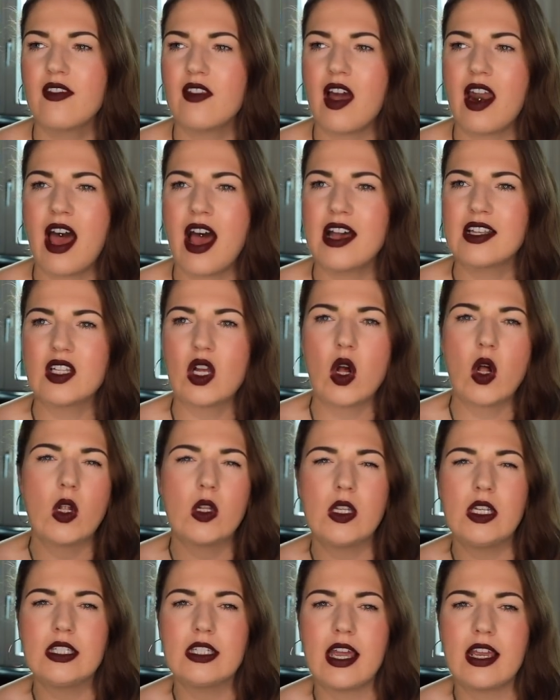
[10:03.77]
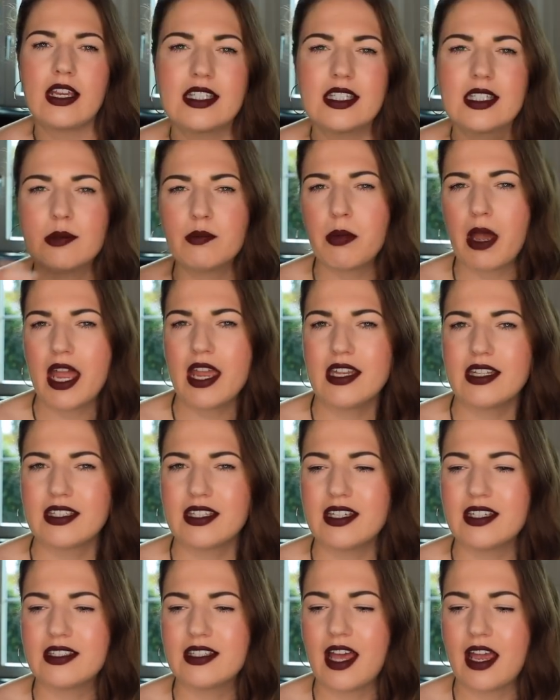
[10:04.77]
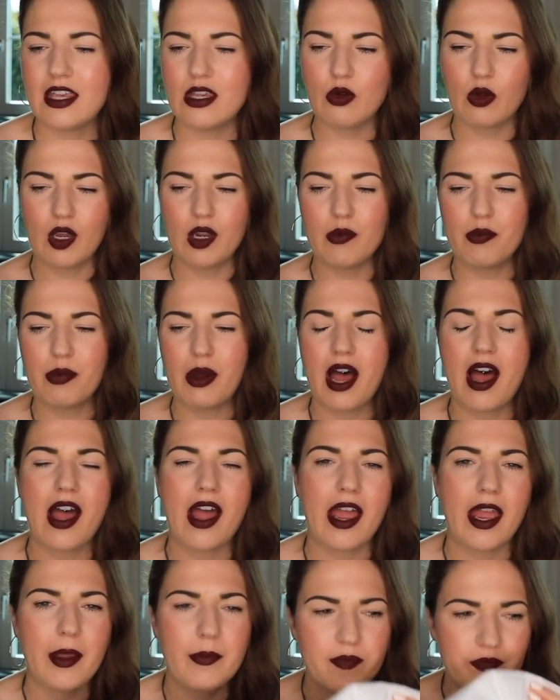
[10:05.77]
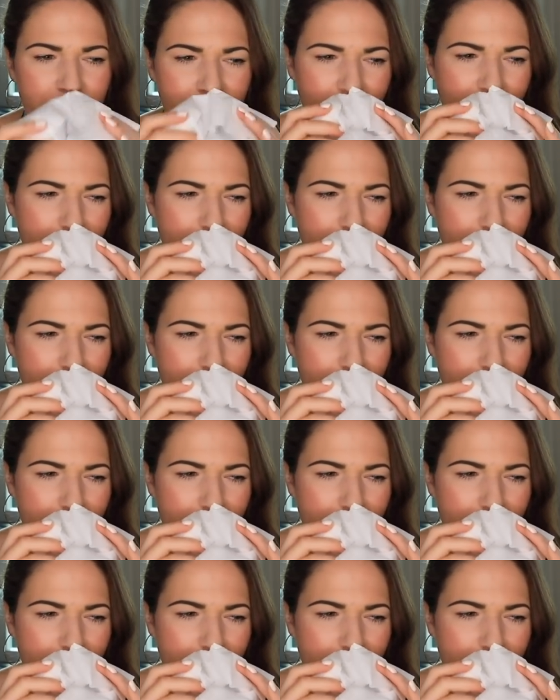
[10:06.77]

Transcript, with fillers: that has all these spices that you can buy.